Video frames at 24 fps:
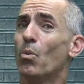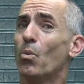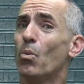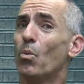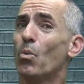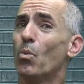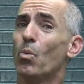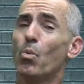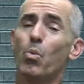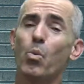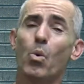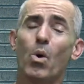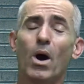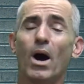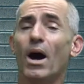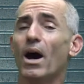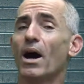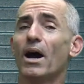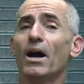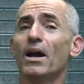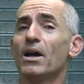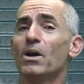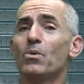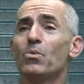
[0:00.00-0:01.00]

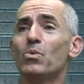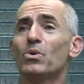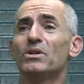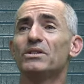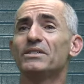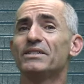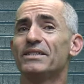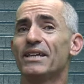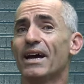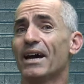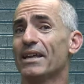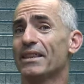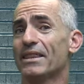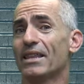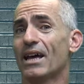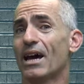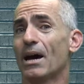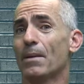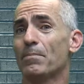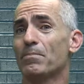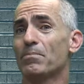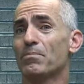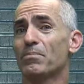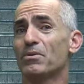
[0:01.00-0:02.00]
Why was that
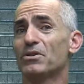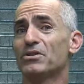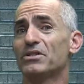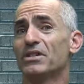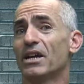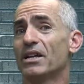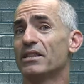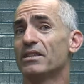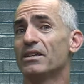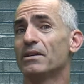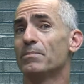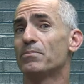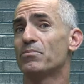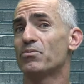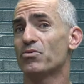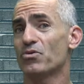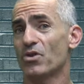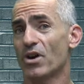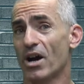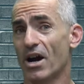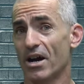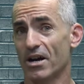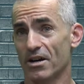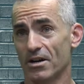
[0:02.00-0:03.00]
not presented
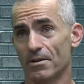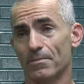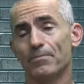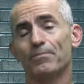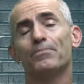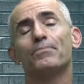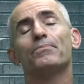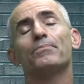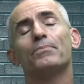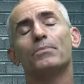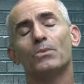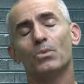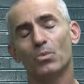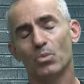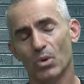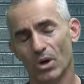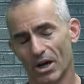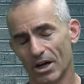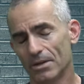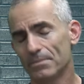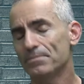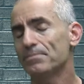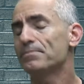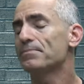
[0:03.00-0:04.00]
prior?
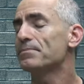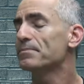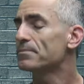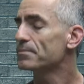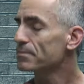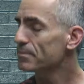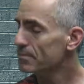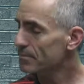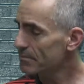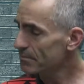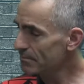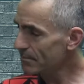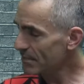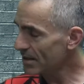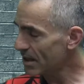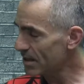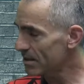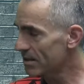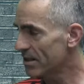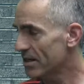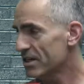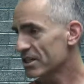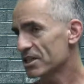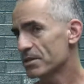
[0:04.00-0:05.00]
Well,
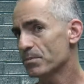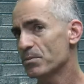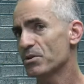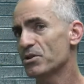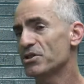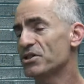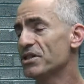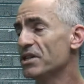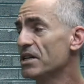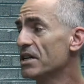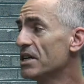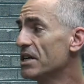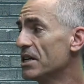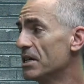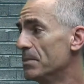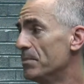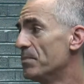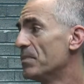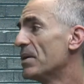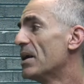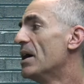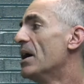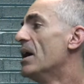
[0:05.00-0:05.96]
let us proceed.